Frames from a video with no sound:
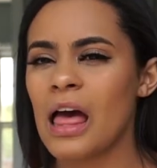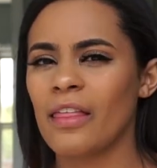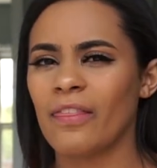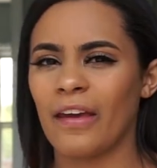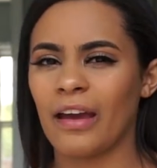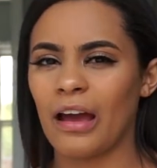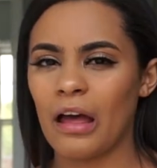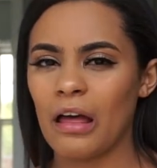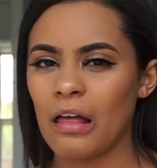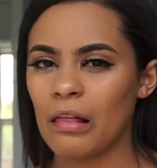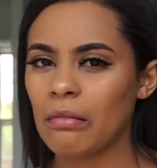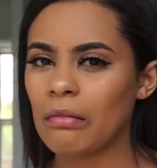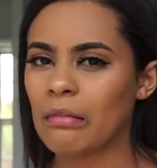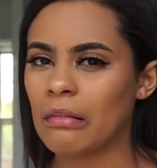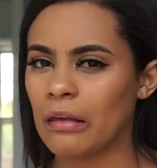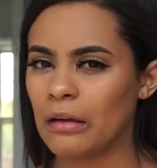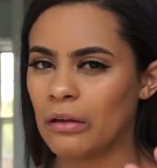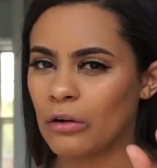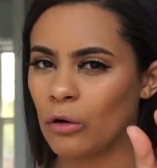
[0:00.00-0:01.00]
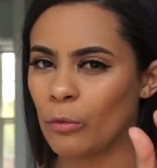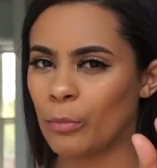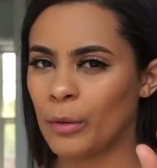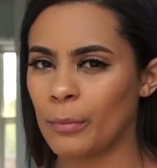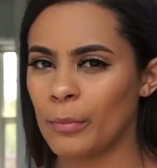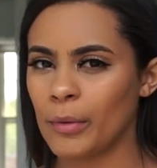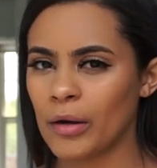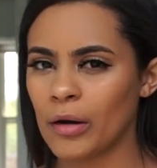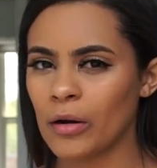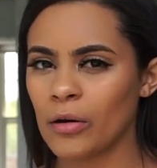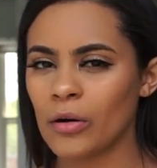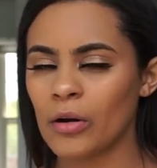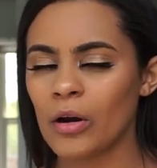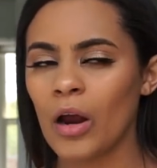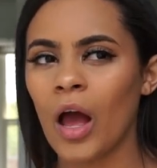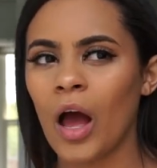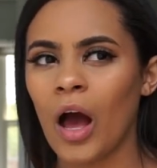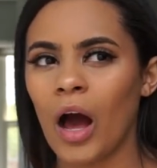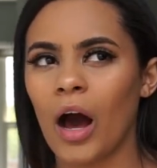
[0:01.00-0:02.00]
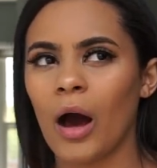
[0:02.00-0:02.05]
They got a little bit bigger.